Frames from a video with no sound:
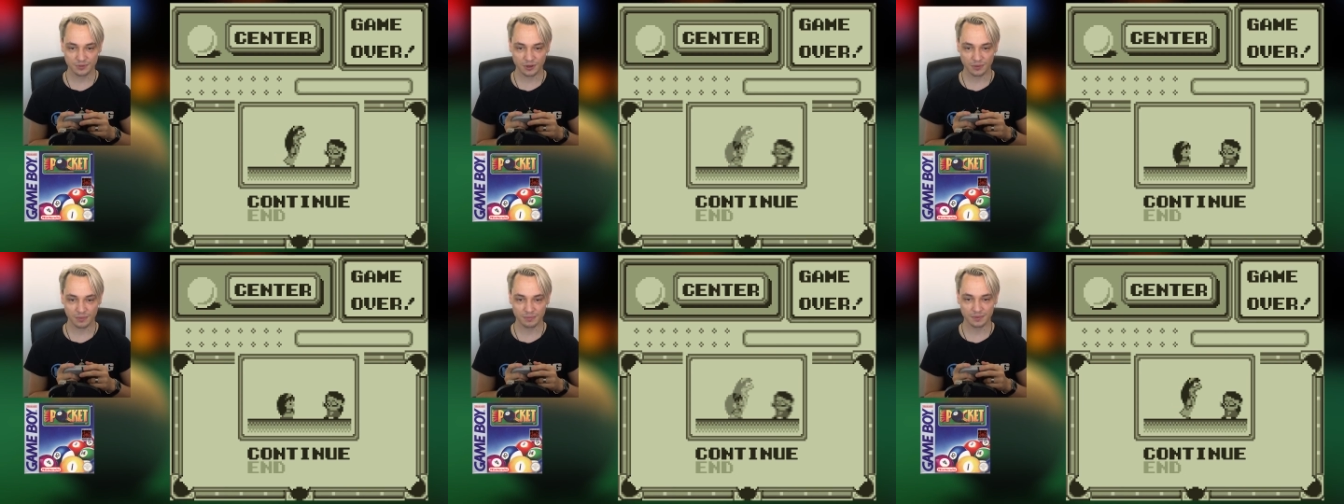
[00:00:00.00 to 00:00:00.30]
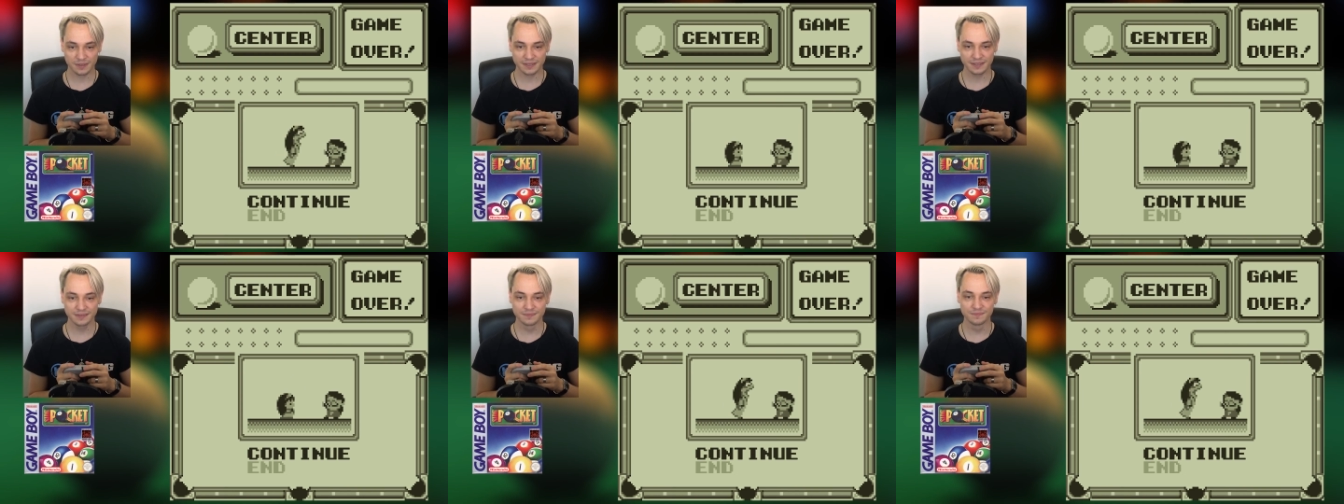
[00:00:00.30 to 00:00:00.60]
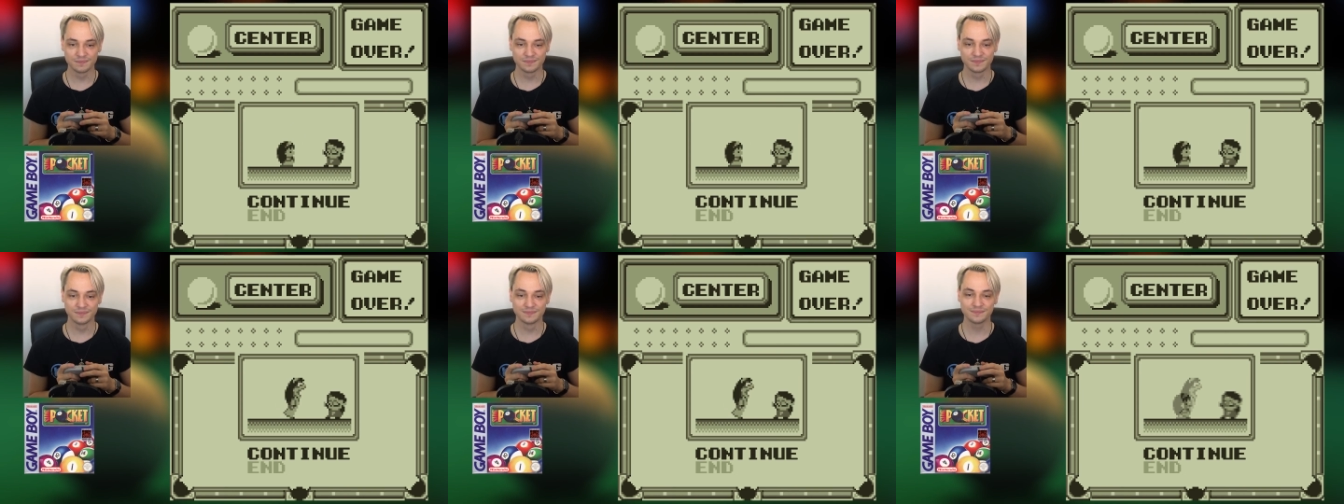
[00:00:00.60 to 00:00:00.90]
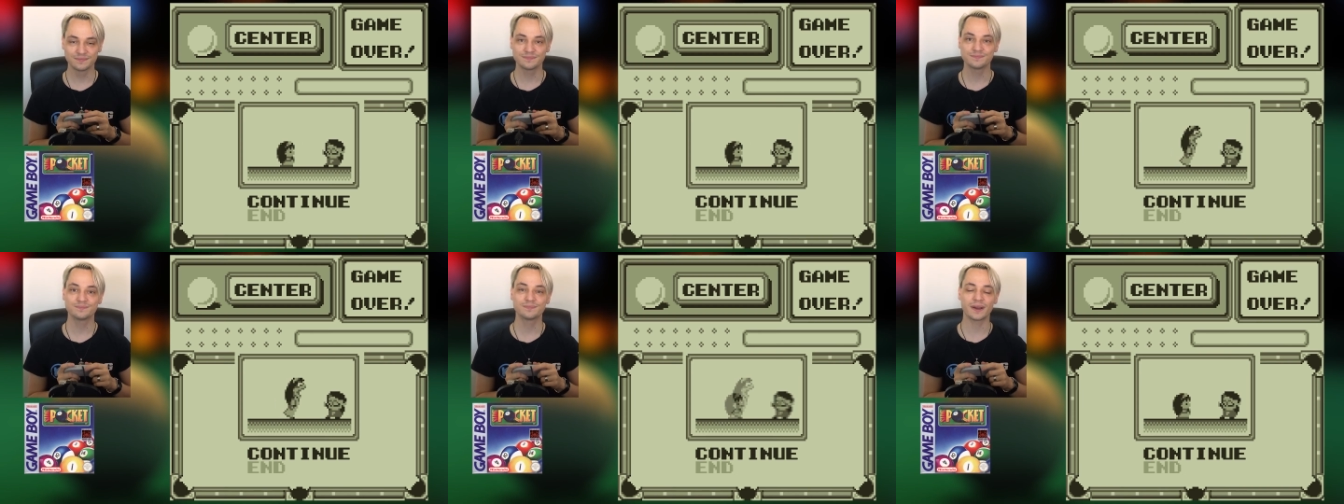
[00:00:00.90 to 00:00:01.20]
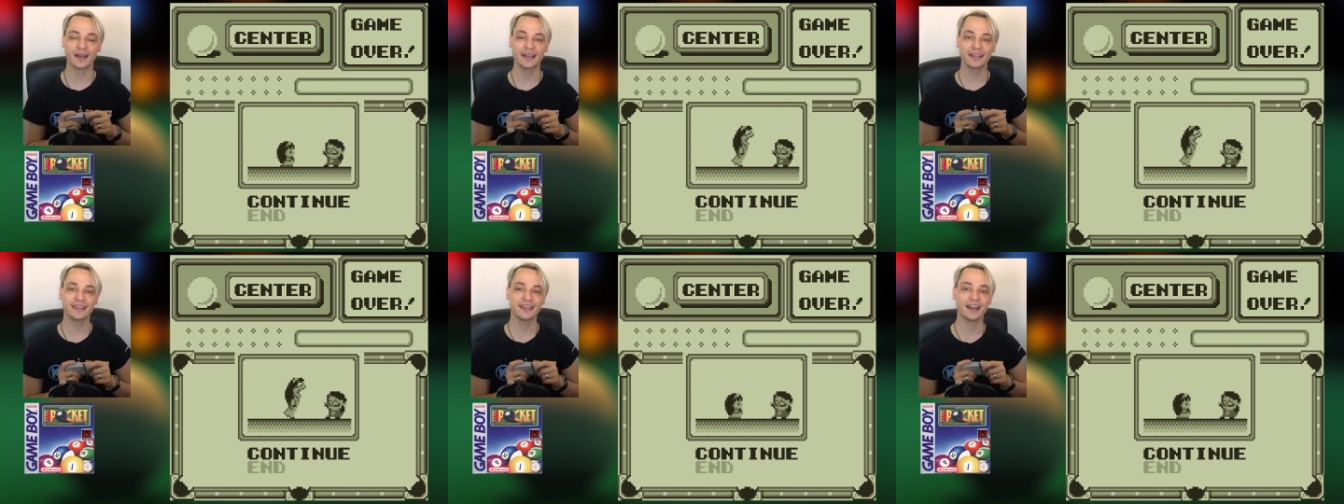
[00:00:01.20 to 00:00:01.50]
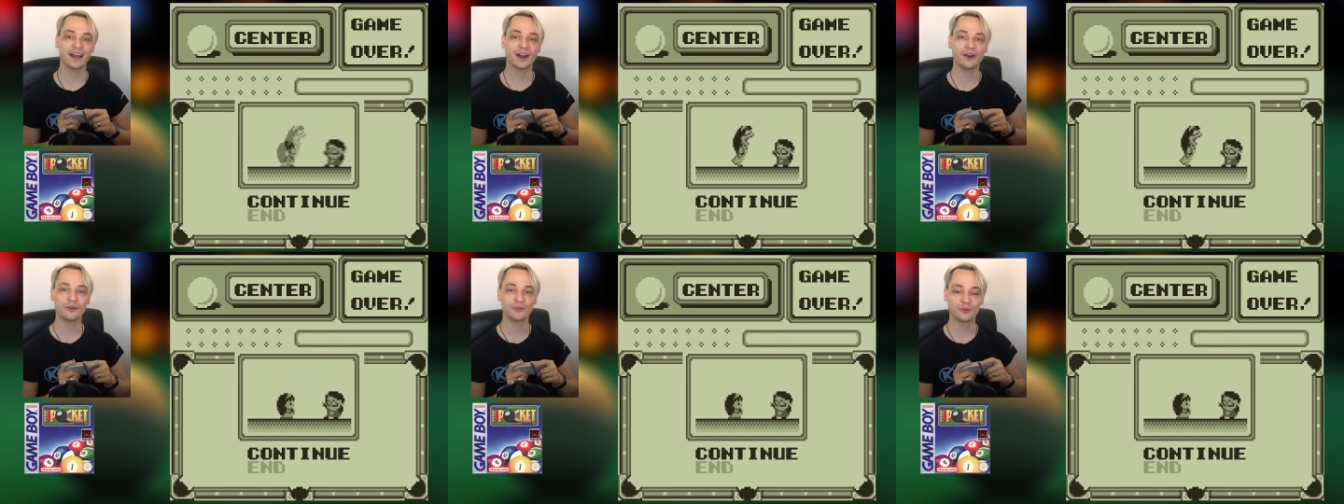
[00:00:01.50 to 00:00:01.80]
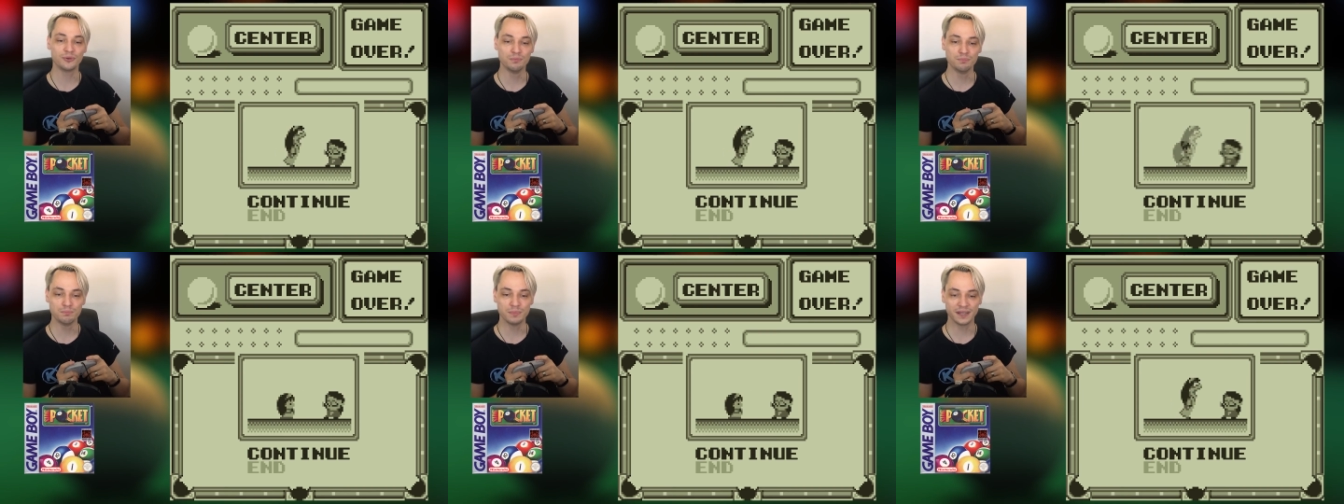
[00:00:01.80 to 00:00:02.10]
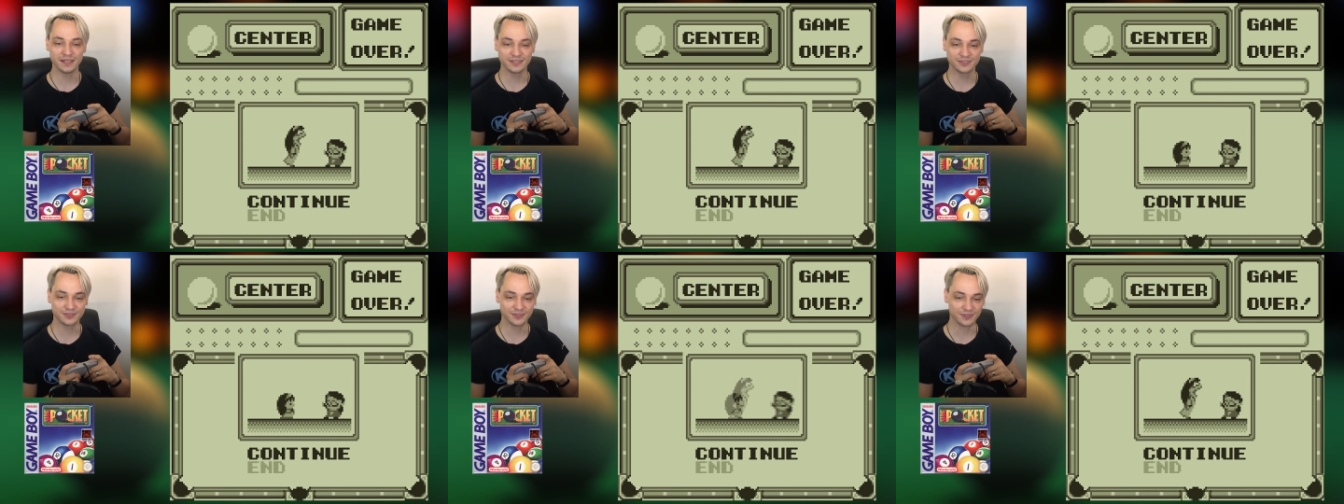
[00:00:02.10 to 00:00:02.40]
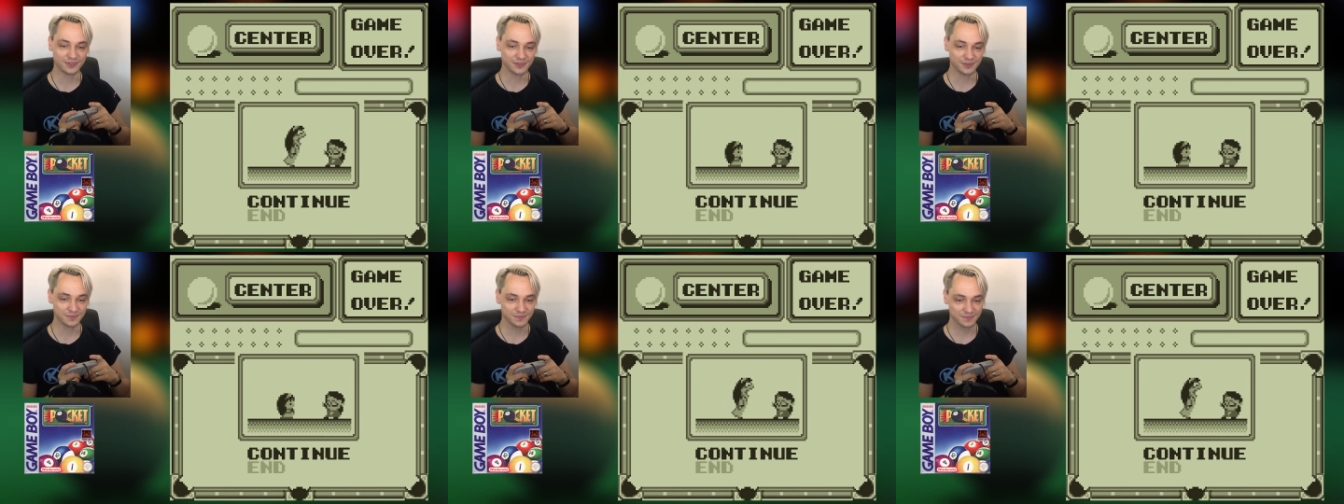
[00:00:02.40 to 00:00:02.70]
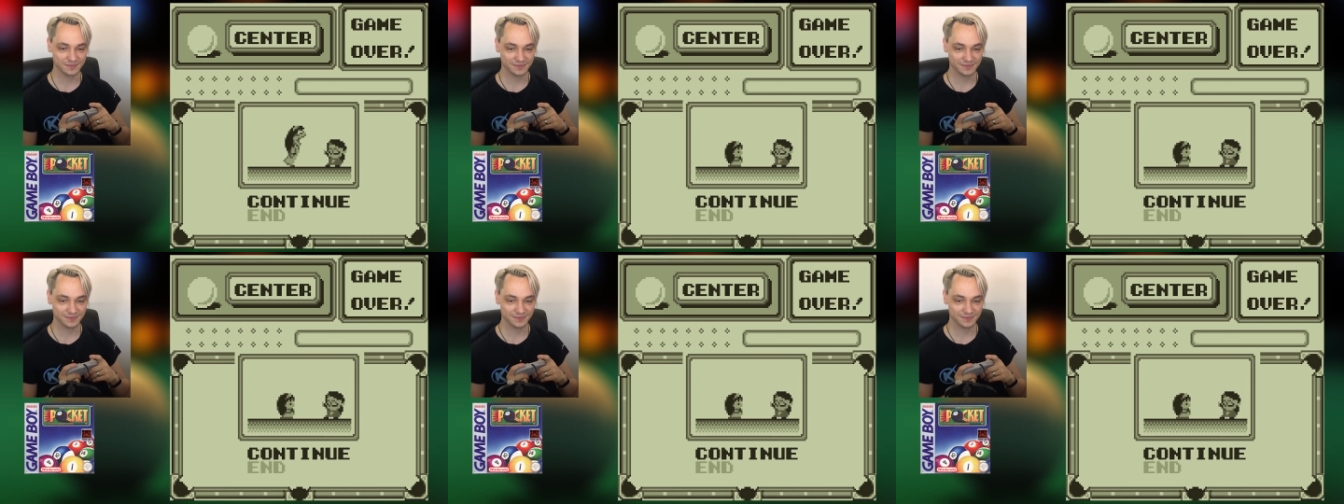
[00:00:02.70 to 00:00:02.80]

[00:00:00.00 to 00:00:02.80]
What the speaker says: probably by our mentor.